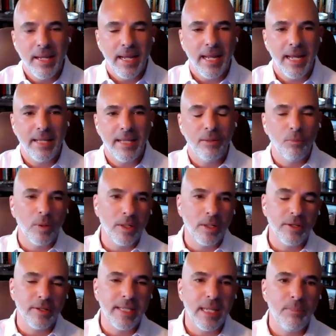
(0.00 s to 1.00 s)
And then one of
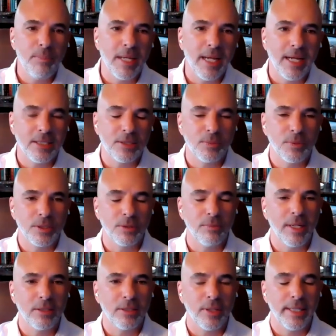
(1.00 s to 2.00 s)
their KPIs was
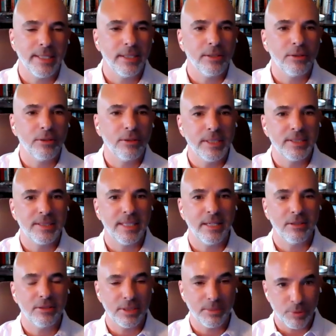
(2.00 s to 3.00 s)
around trying to increase their
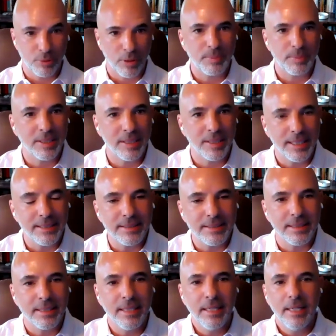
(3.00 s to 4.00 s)
subscription
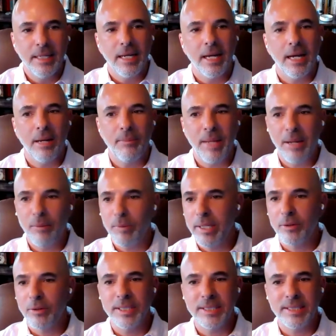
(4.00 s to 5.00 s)
list, and we
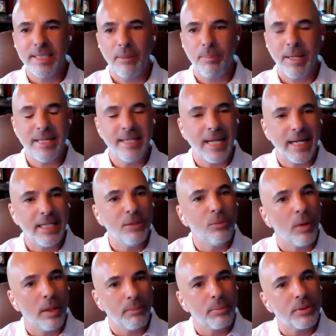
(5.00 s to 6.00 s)
increased that by
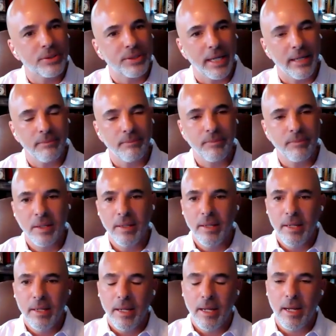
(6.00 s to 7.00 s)
91%.
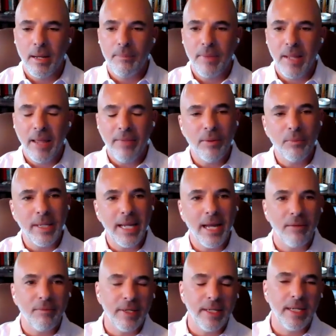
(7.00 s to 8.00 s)
And then we
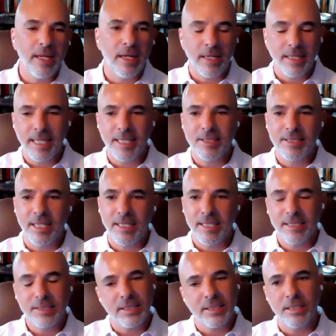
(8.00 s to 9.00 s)
have a case study
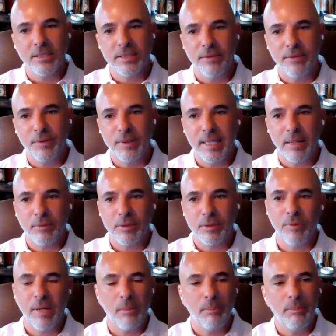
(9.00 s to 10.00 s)
that's a little different, that was
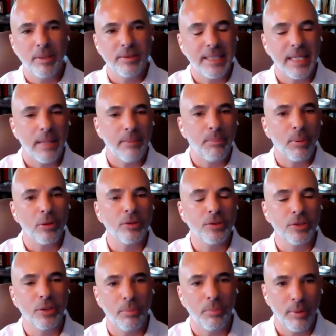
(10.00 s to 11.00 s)
around building a
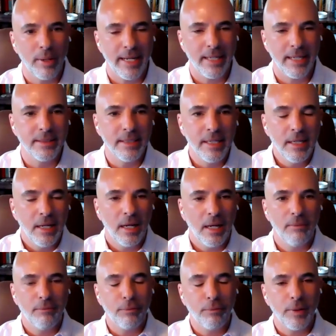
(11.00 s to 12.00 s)
personal brand
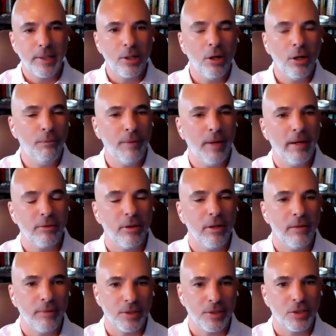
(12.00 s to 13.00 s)
for a co-founder
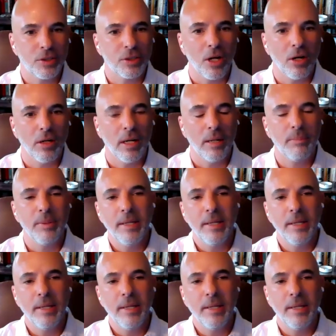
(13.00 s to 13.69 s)
of a startup,